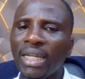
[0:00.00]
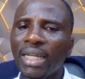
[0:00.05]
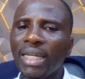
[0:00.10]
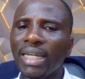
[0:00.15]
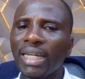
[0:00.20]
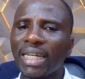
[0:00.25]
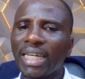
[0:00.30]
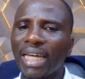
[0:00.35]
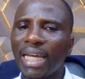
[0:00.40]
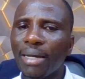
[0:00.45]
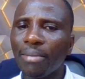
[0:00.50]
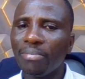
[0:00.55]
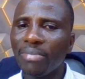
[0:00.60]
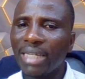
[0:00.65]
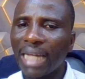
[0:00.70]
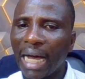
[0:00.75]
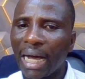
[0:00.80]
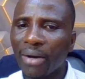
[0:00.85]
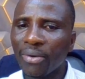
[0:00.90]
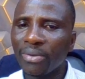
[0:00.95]
It came
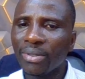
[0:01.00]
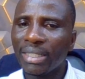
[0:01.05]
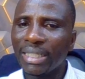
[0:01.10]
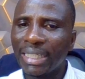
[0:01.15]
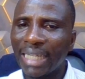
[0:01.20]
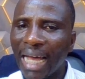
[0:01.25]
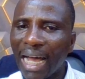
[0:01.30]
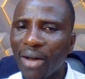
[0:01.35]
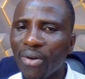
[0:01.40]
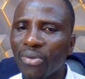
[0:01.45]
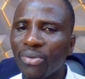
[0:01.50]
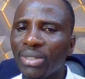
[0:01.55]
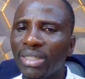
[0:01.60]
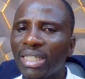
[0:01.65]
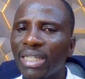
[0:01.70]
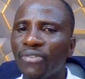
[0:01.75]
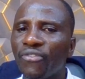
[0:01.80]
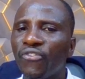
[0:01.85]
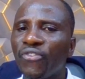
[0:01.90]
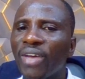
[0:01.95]
down. Now
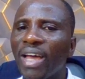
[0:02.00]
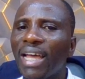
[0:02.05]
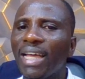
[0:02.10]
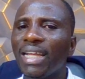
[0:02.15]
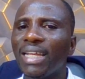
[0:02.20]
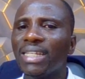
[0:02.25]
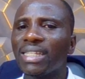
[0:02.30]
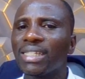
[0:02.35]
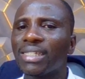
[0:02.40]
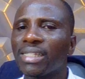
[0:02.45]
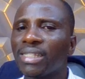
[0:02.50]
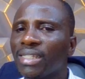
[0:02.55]
the fear is